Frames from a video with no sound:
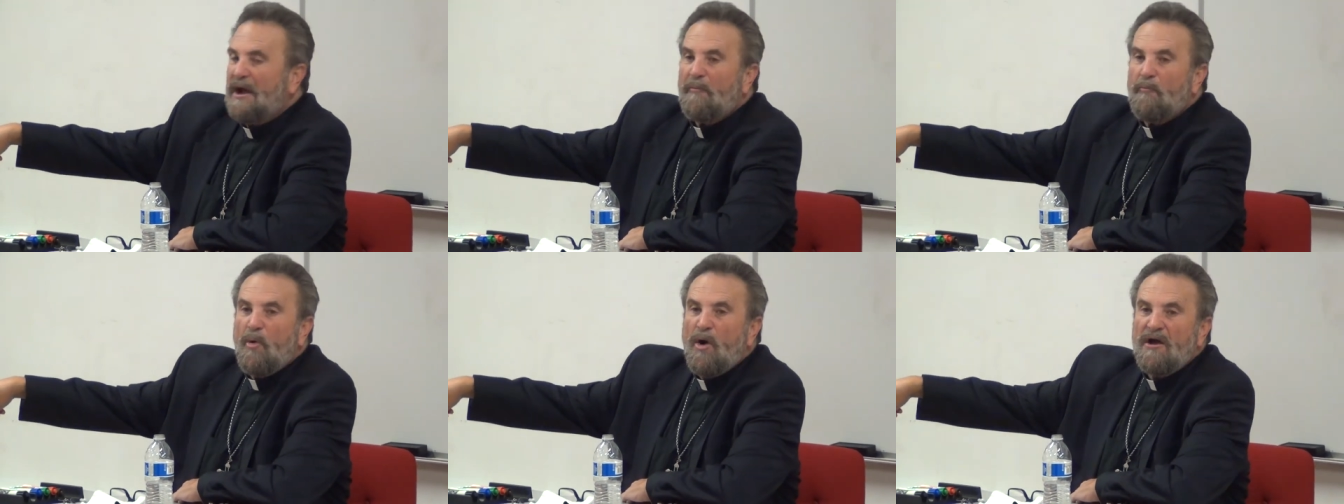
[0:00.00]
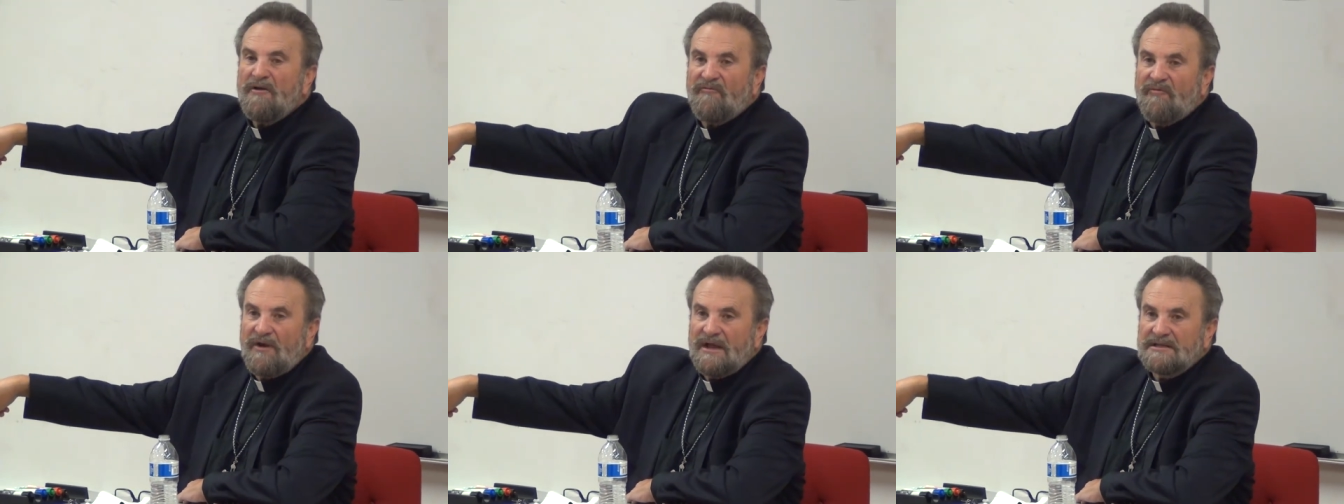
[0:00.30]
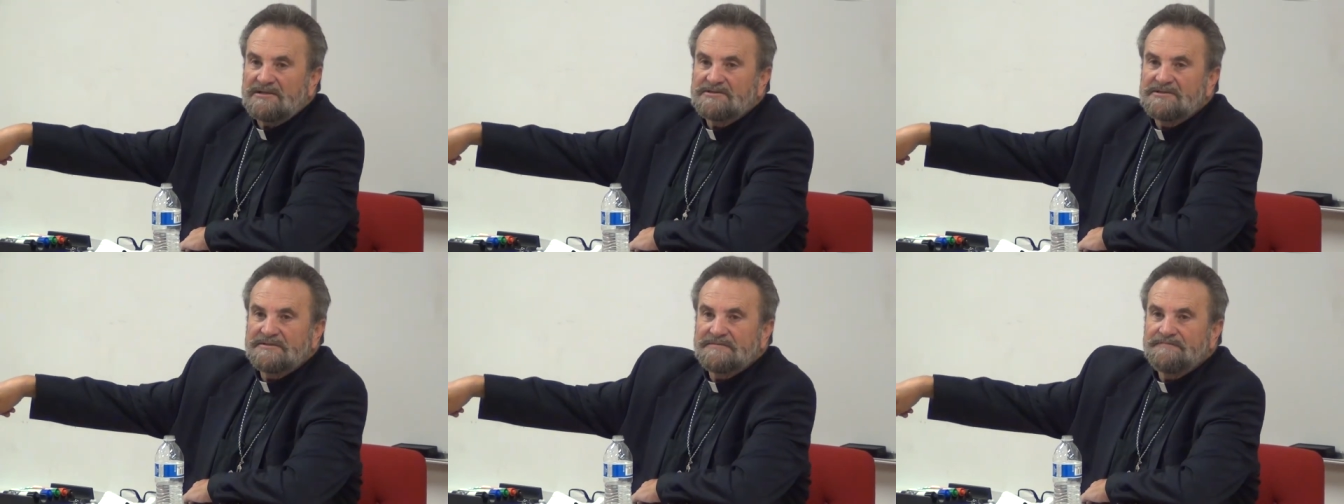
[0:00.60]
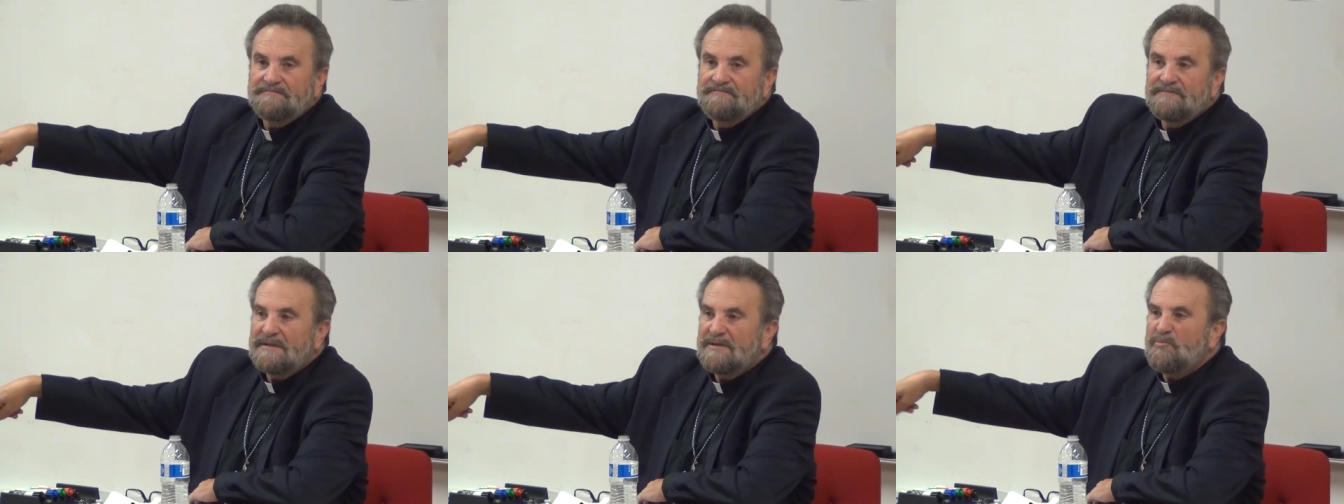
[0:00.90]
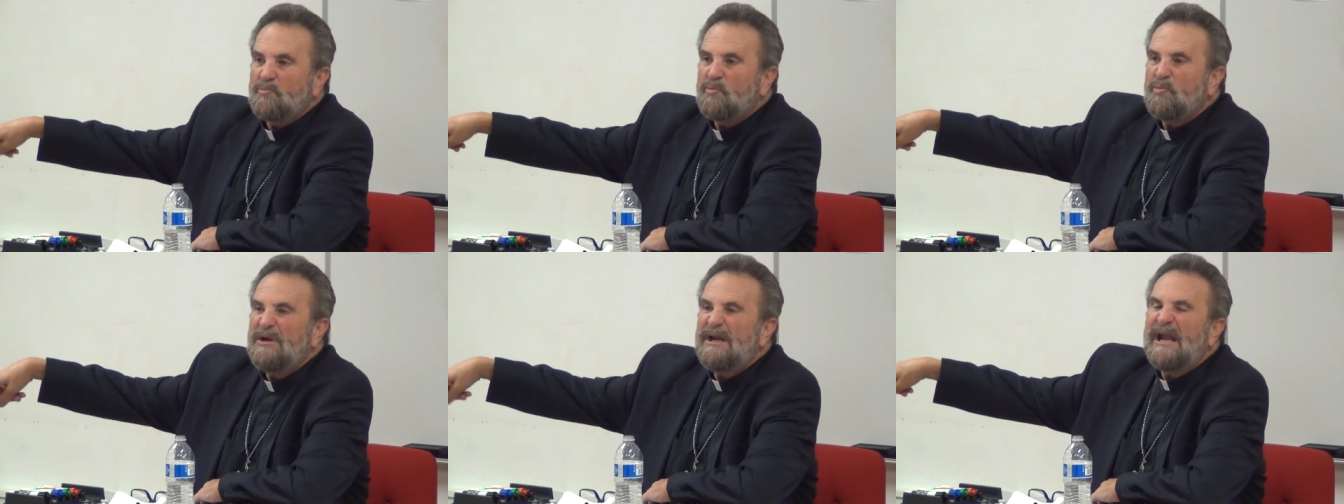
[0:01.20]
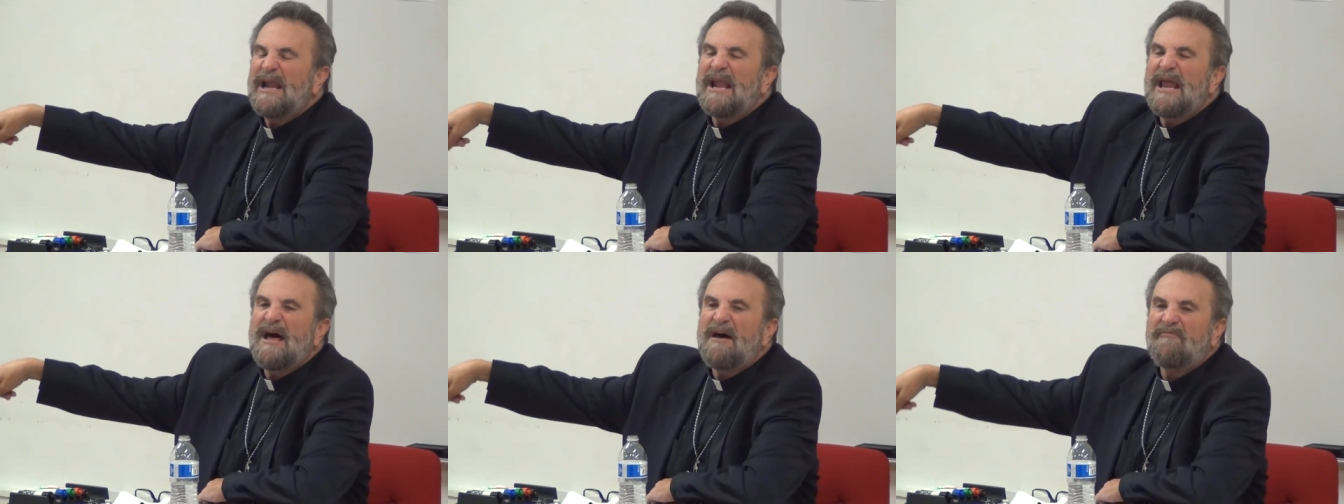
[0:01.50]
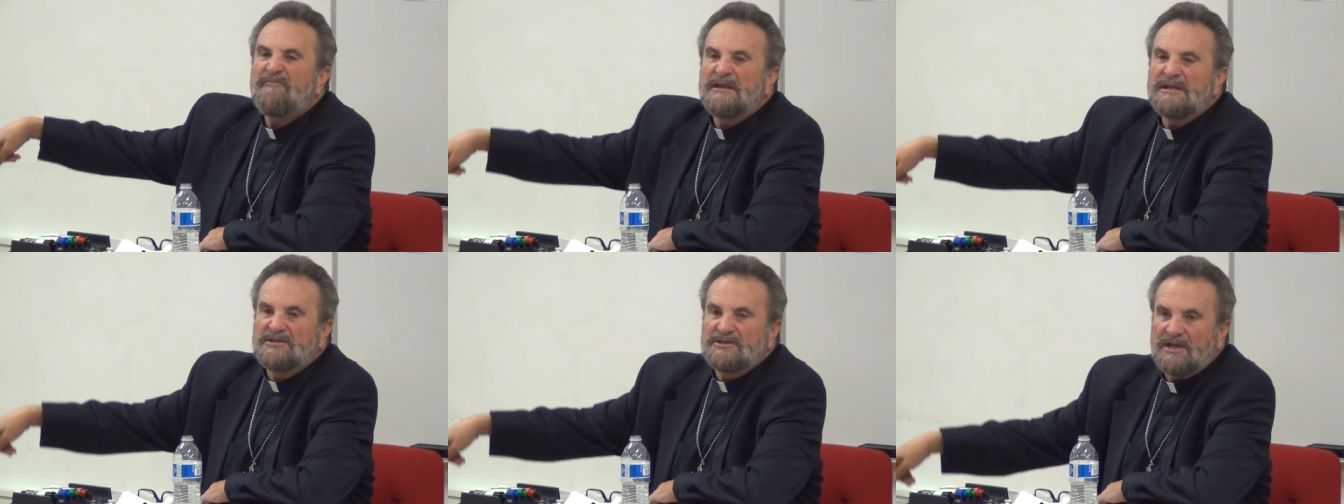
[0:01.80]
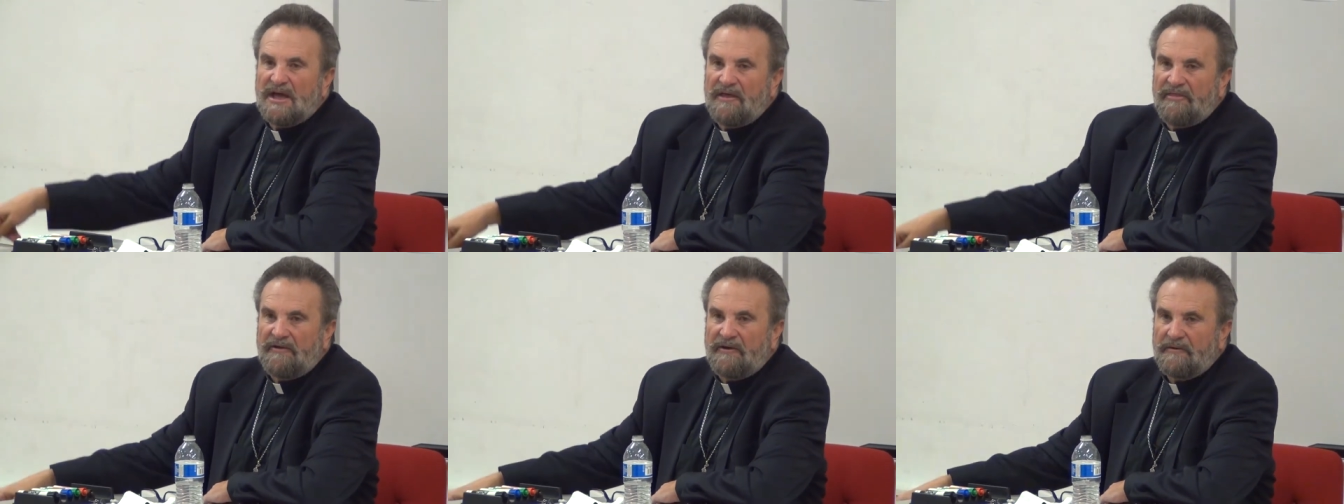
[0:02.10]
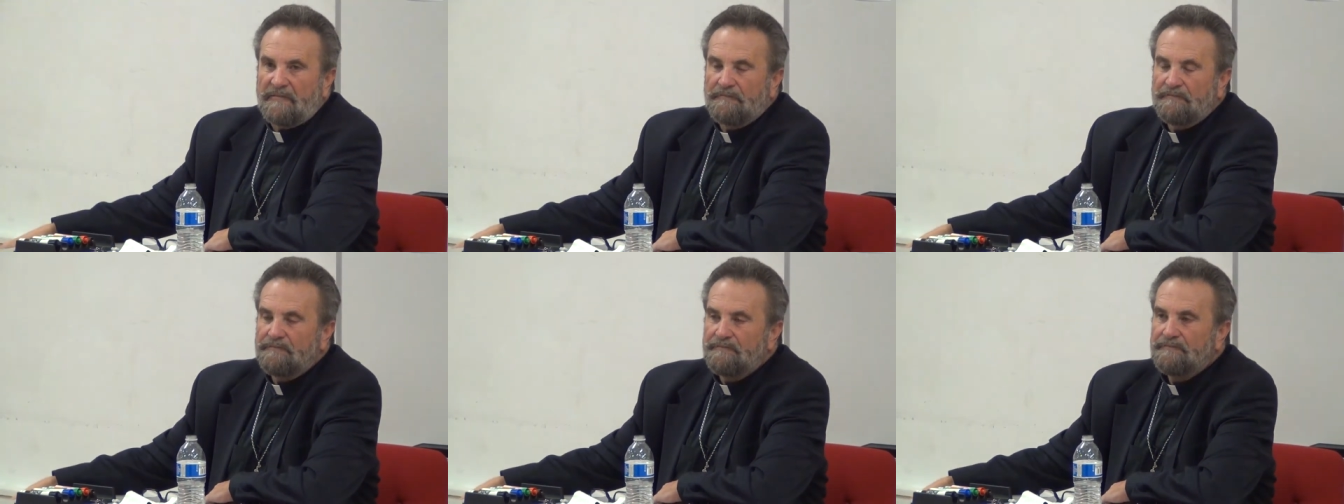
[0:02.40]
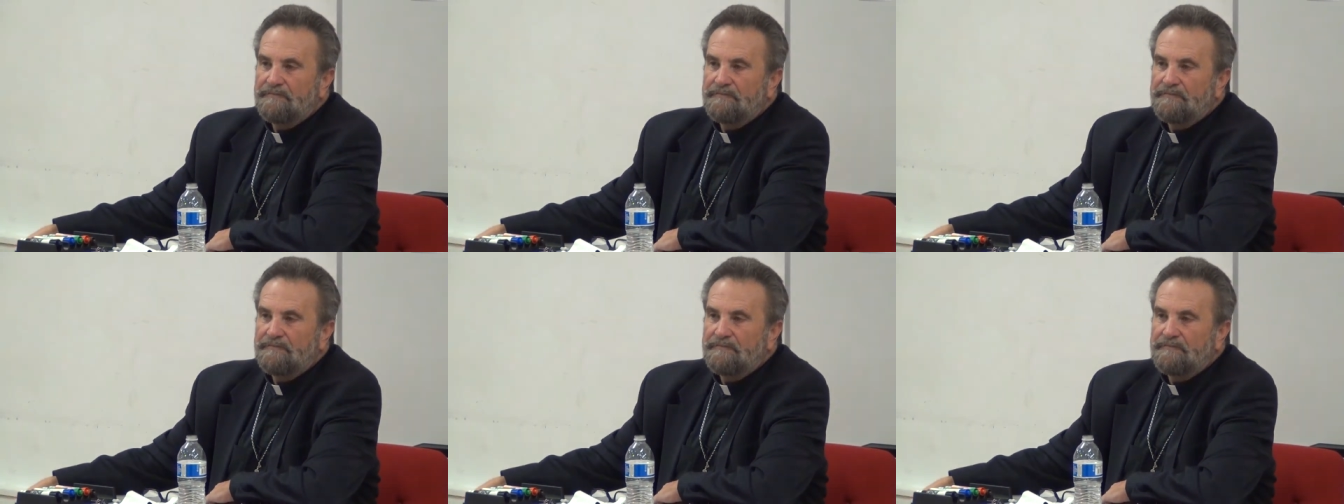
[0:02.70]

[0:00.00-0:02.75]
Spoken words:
boyfriends. We love each other.